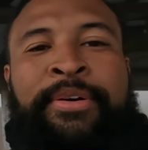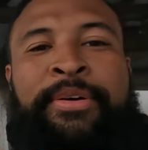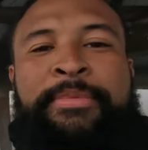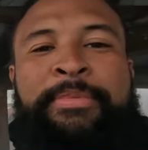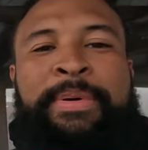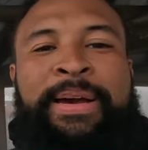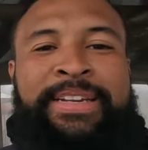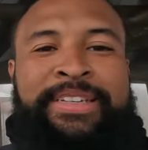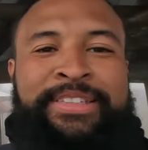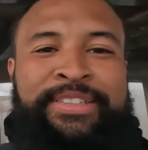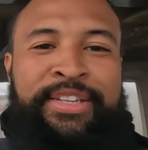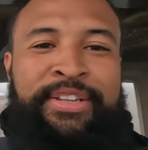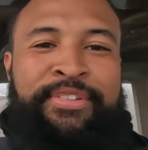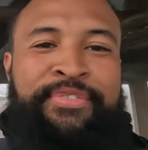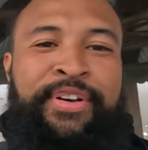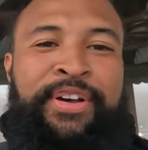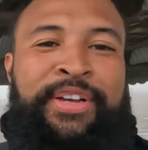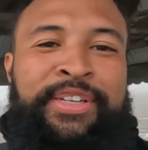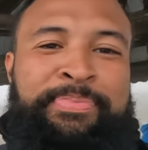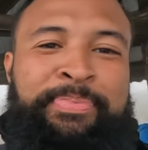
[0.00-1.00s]
We made it to the
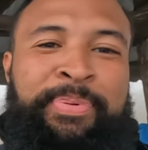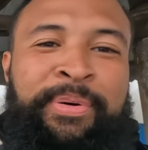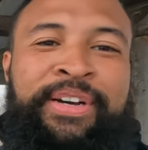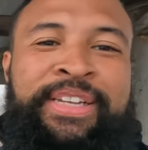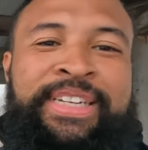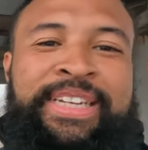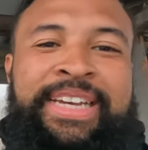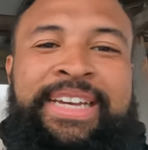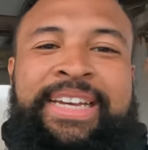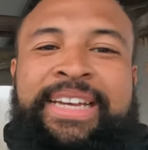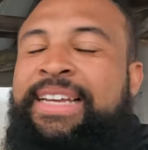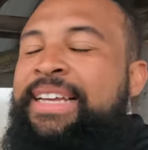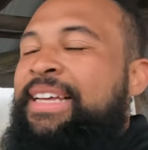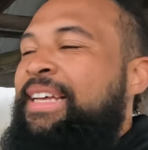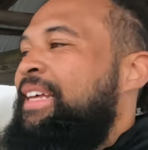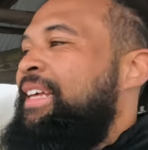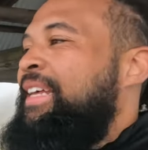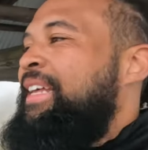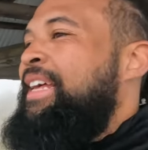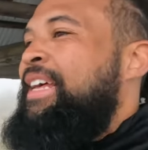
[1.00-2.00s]
first point,
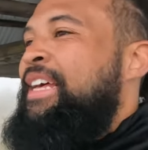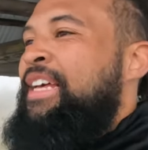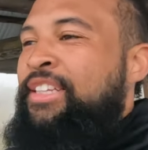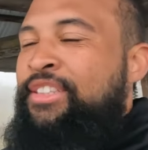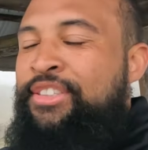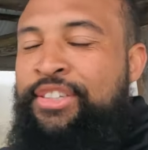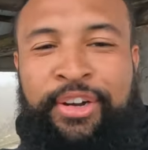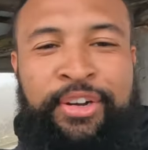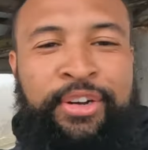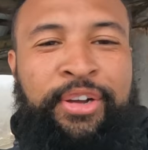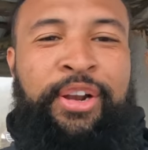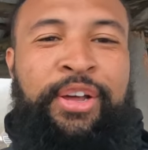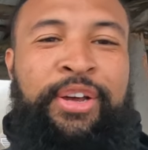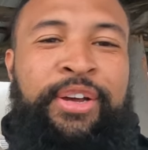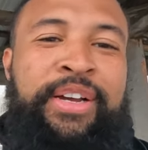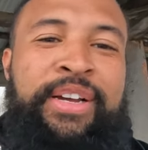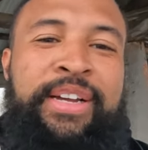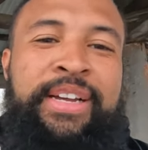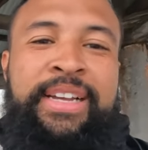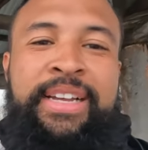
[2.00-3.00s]

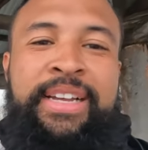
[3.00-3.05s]
Tonglu.